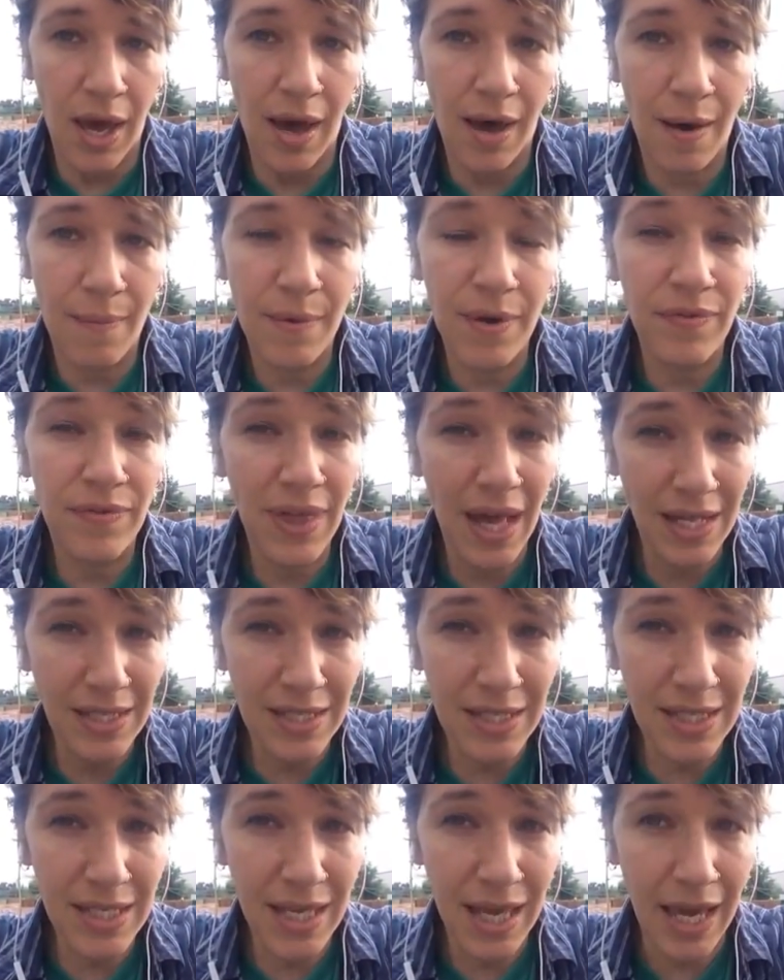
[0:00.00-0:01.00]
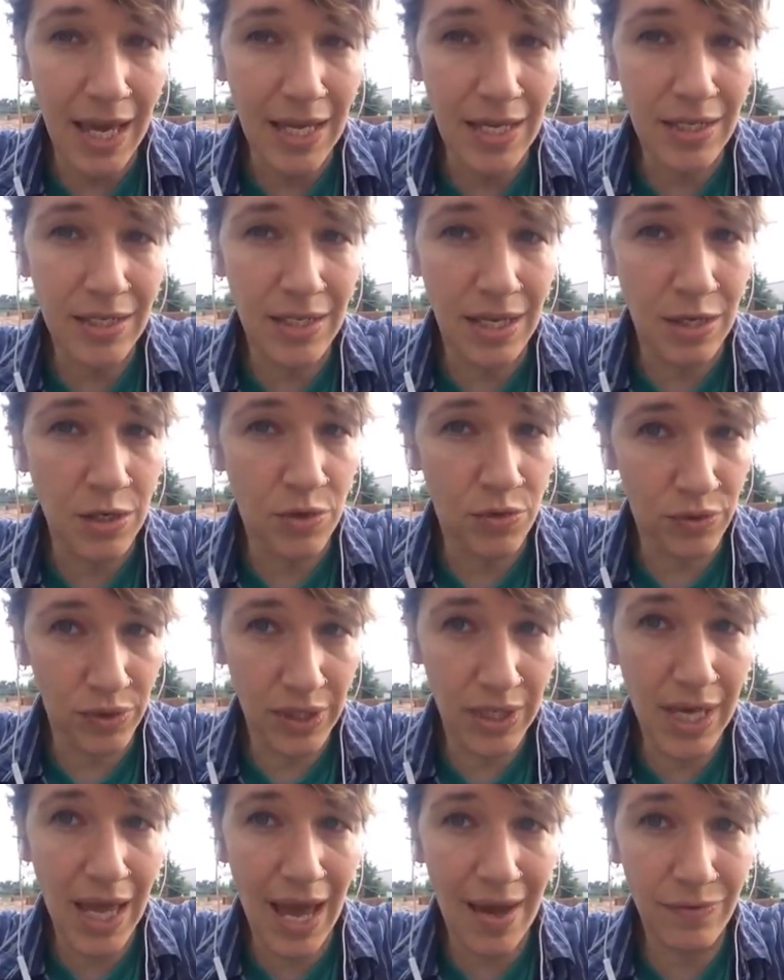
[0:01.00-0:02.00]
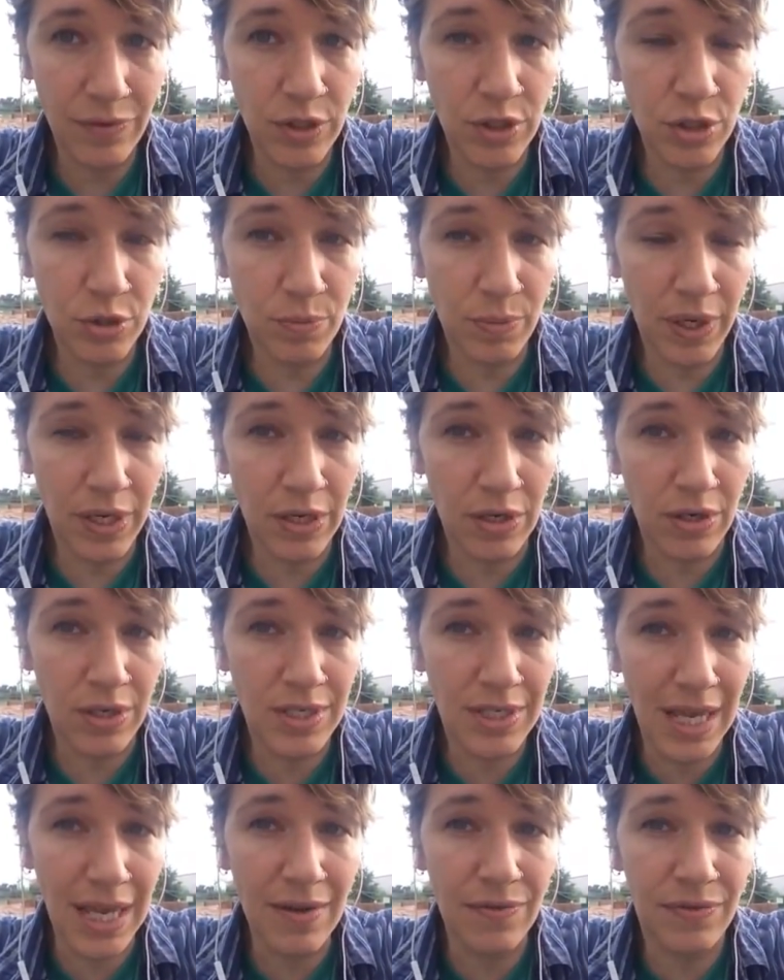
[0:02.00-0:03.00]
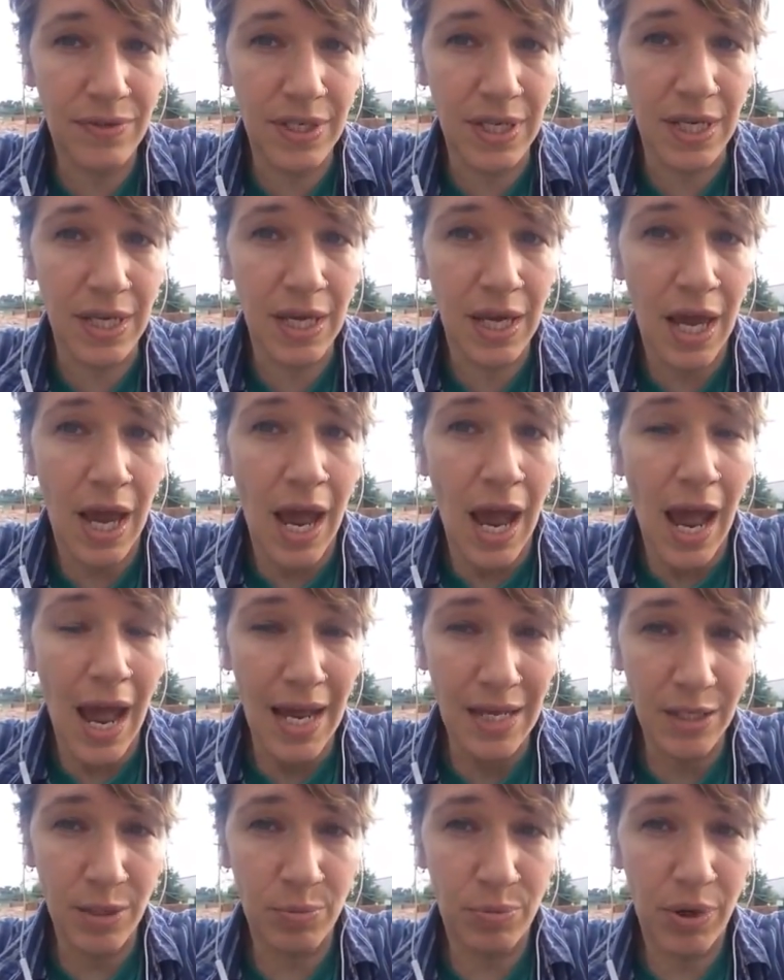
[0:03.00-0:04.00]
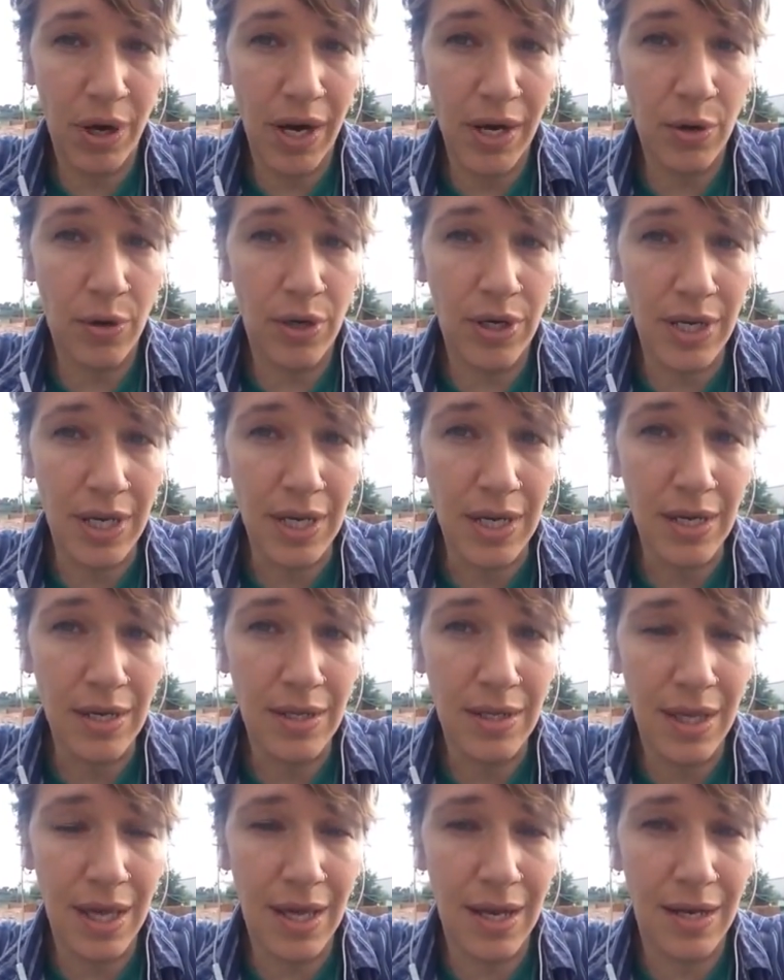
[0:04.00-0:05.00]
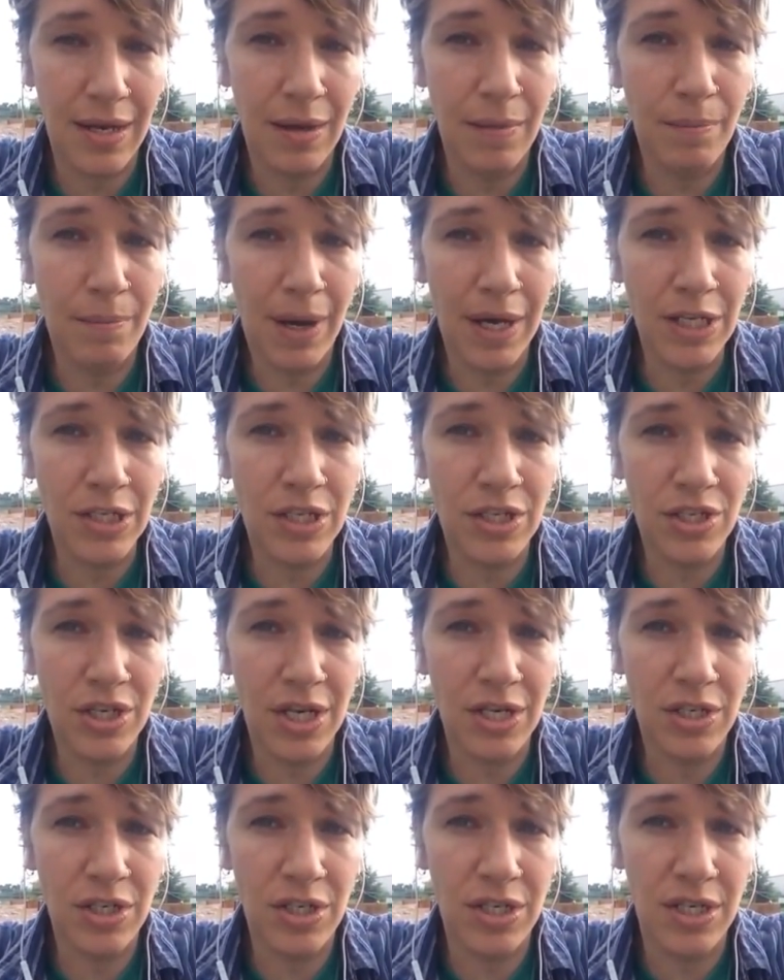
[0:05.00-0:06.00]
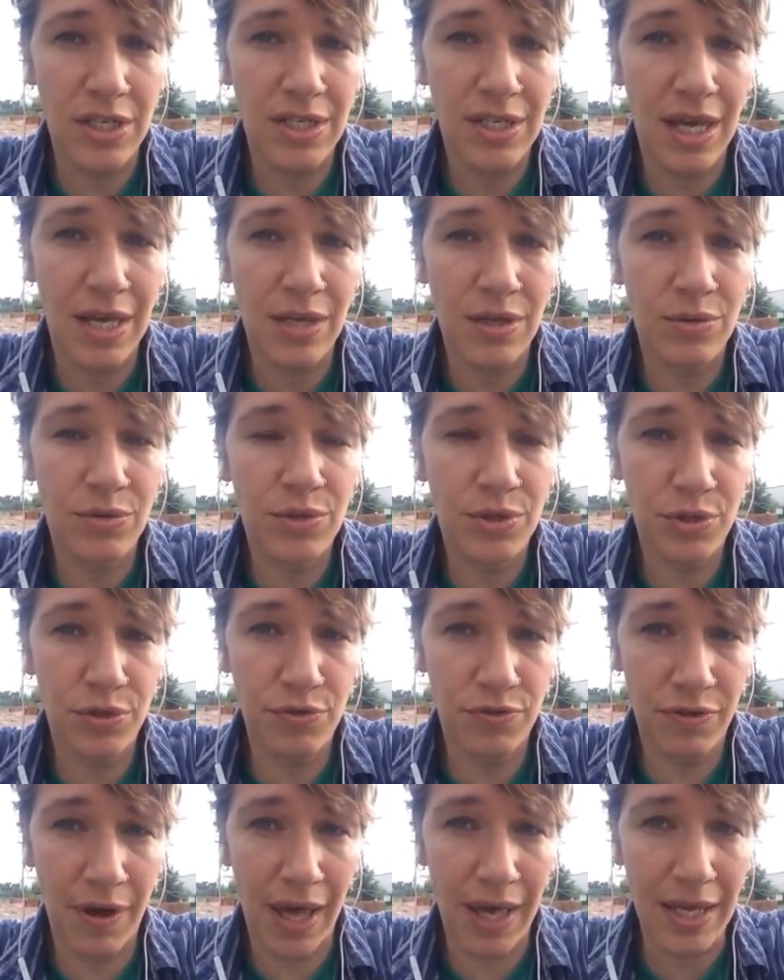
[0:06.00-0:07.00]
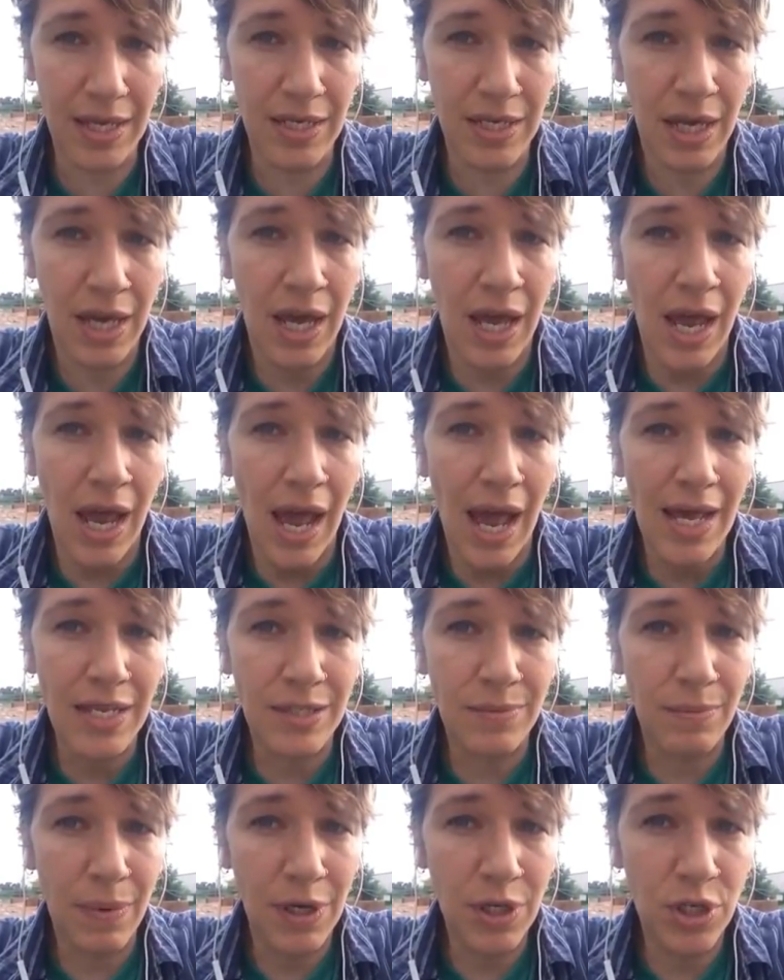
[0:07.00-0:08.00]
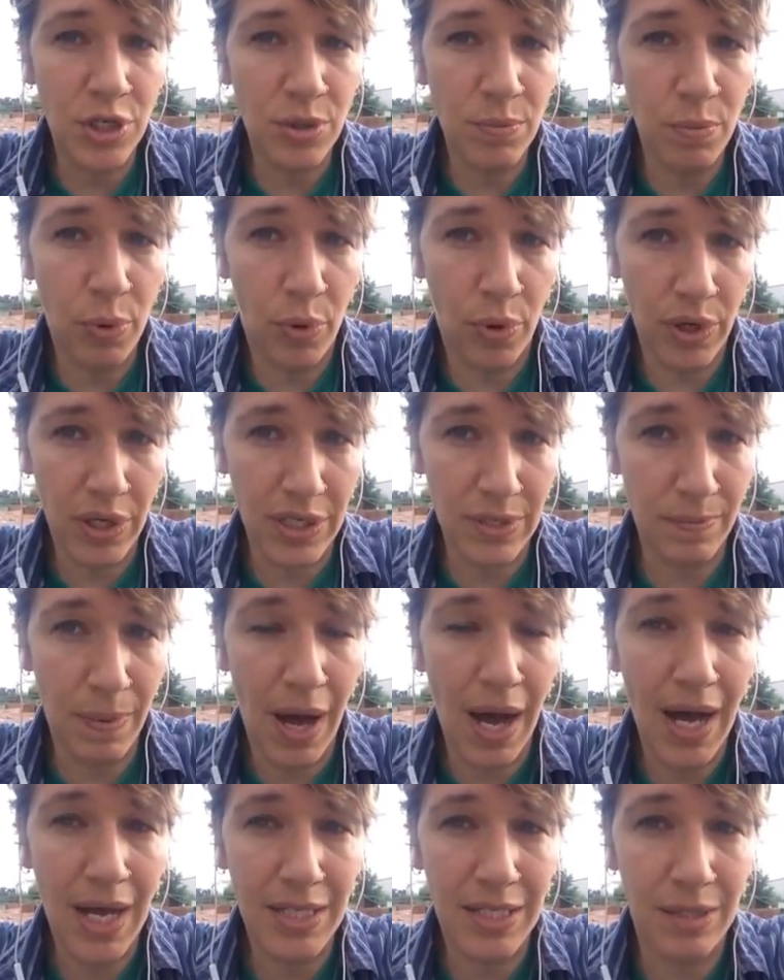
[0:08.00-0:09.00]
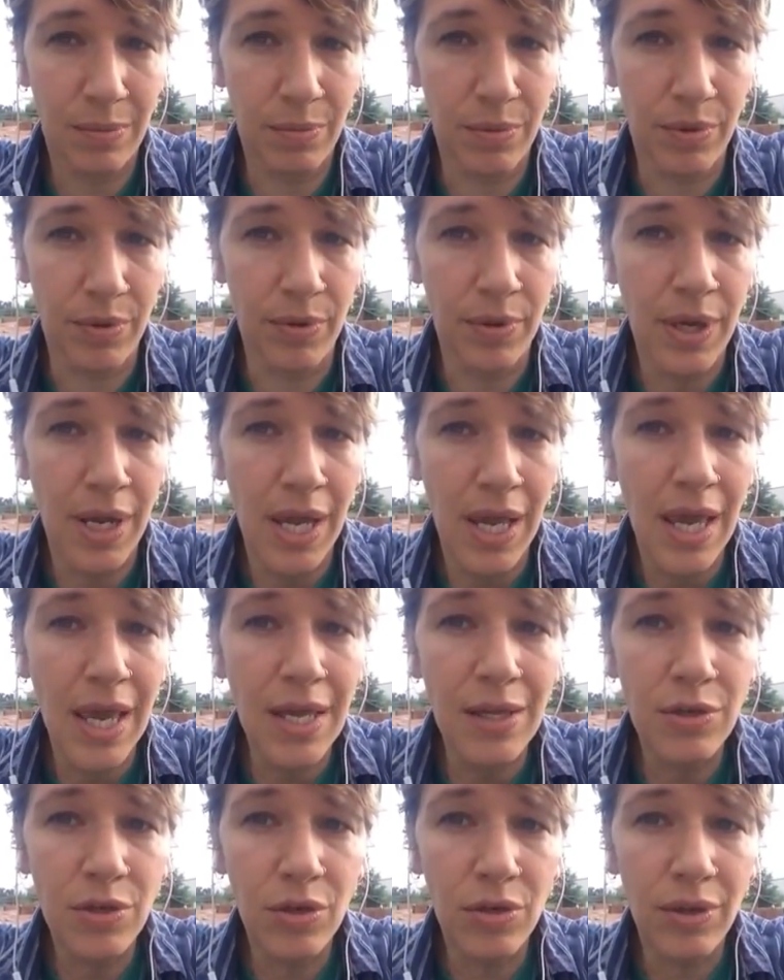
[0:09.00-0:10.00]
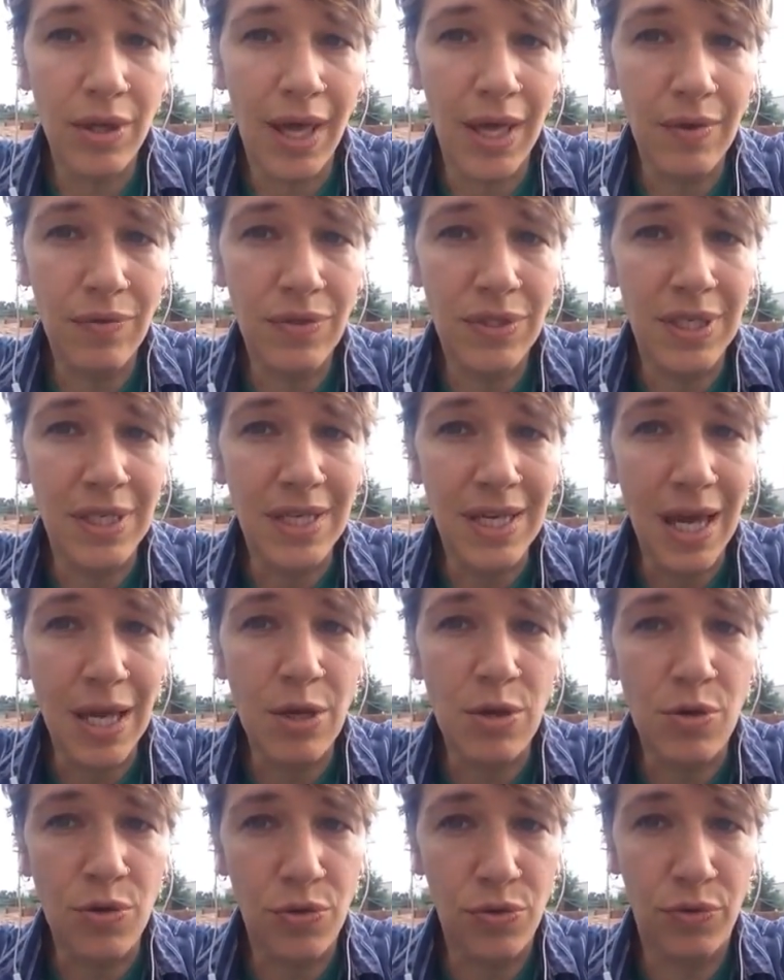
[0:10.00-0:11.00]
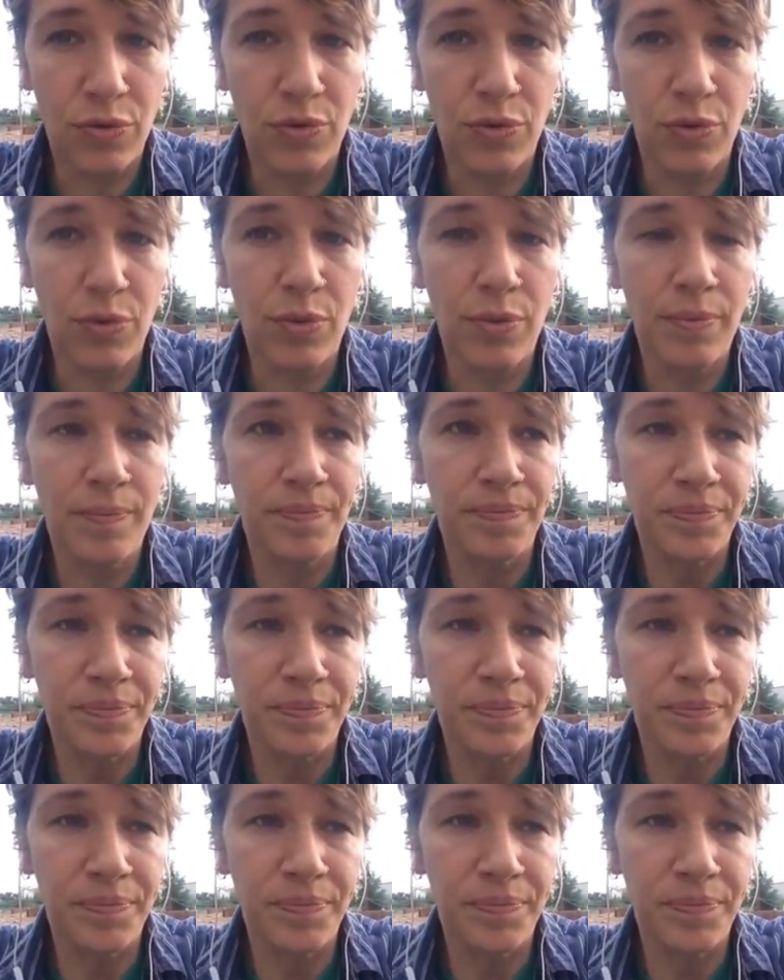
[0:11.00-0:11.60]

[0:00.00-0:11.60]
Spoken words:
If that's the case and you really have to put your safety as a priority, then my suggestion is that you do find as much support as possible in your life to get you through